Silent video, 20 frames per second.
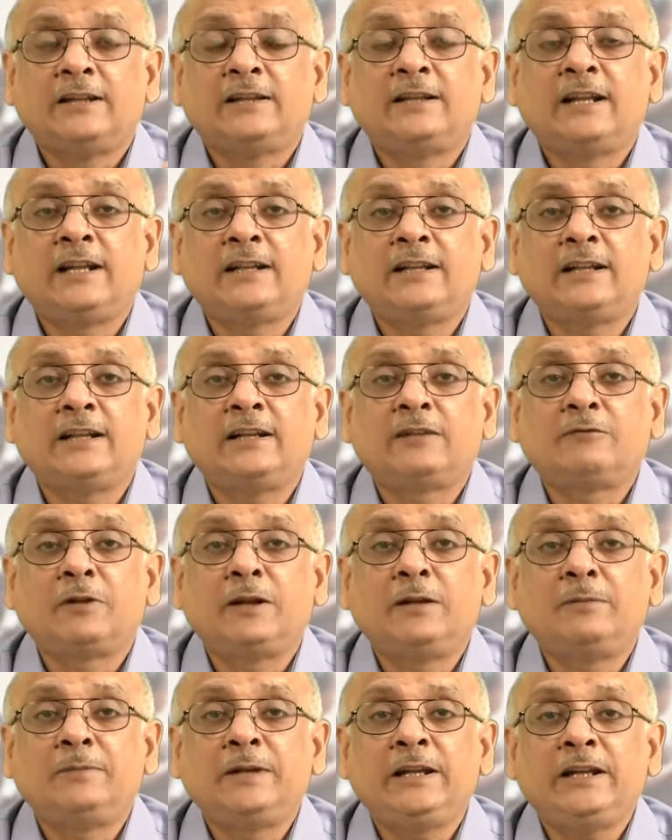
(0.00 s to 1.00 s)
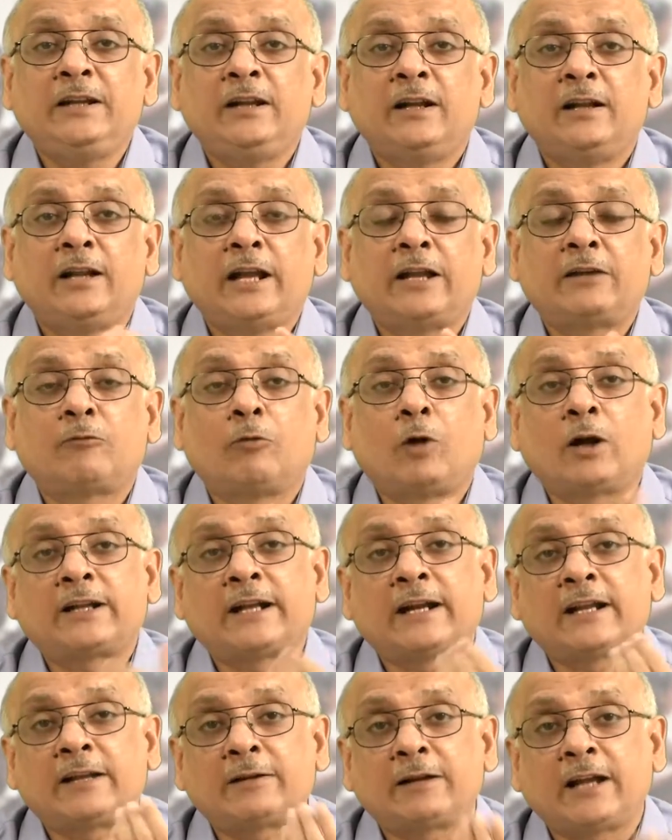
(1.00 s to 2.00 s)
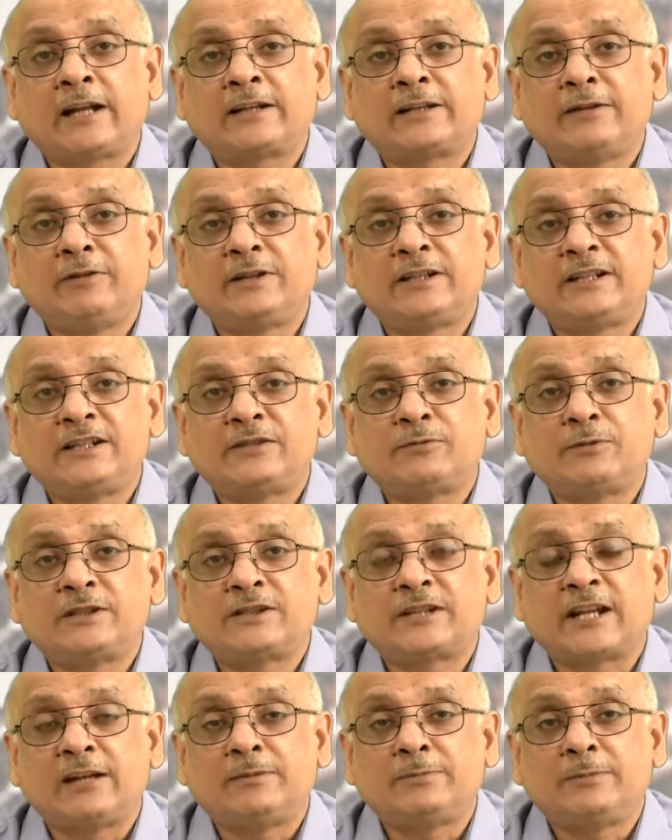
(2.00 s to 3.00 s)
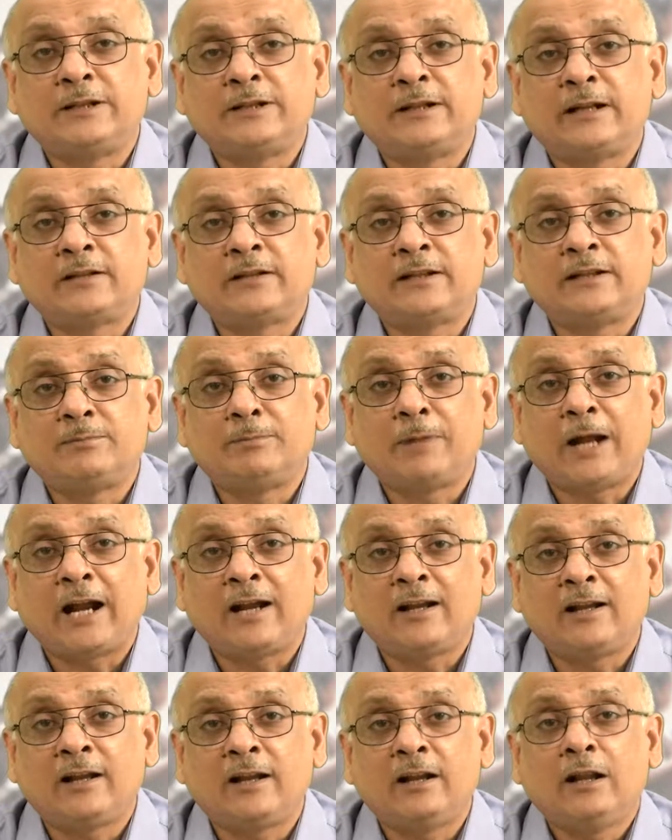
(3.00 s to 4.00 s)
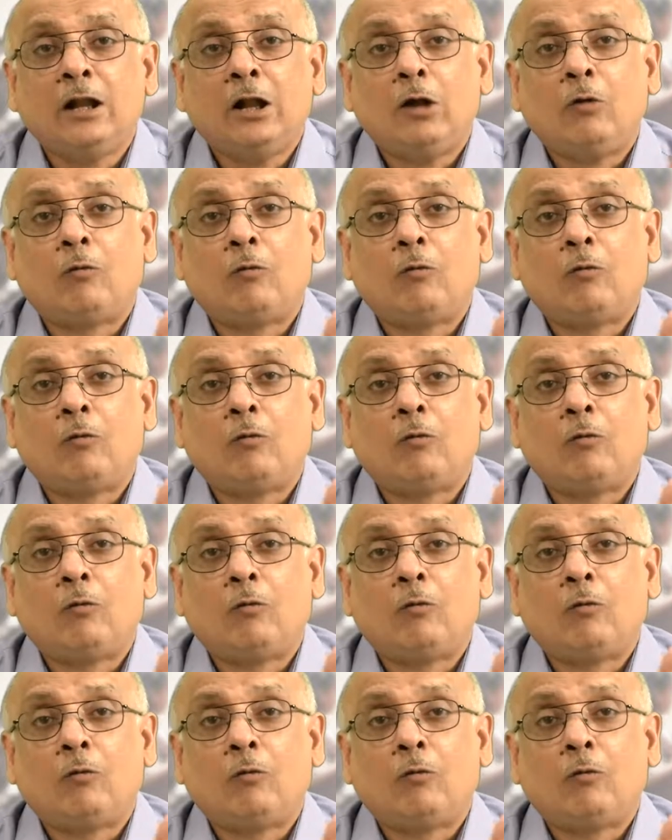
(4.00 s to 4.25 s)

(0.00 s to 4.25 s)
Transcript: then it will be like what activities which can be done in parallel,